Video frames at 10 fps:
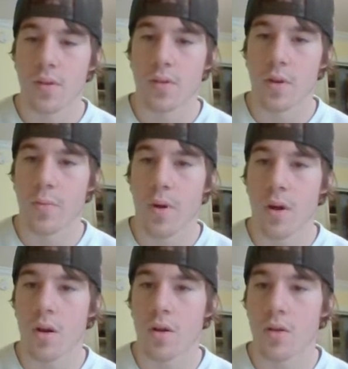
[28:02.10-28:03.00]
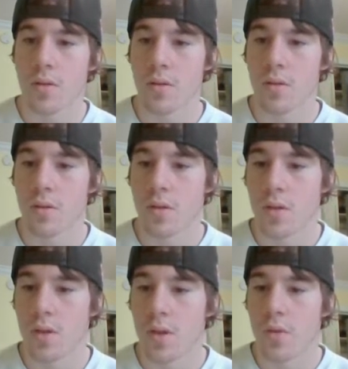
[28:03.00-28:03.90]
Topar
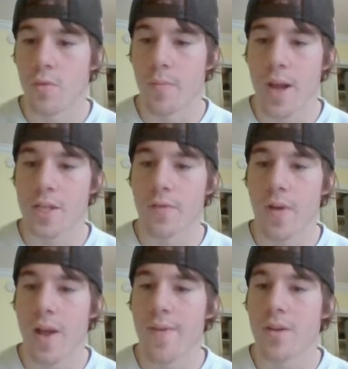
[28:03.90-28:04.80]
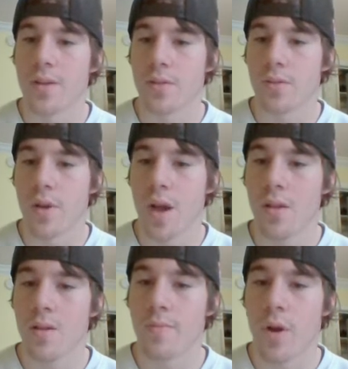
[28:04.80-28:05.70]
will max survive out his
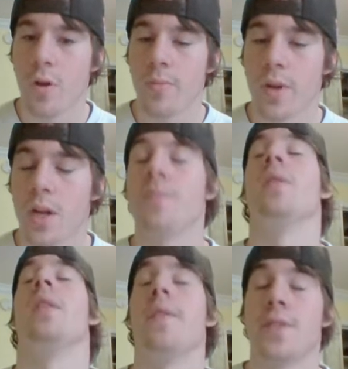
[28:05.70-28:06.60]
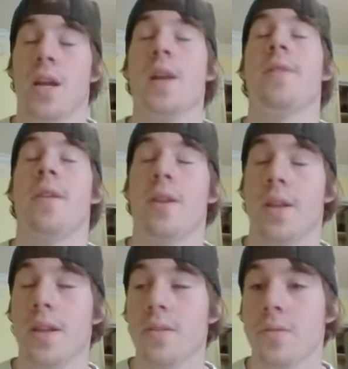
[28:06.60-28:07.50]
Lunala and probably bring up the left side. There it
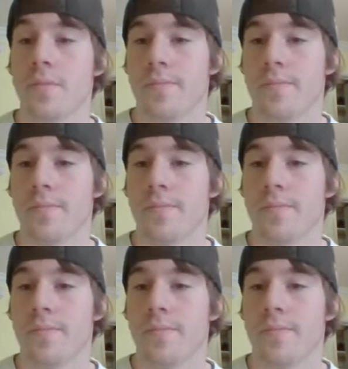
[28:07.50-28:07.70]
is.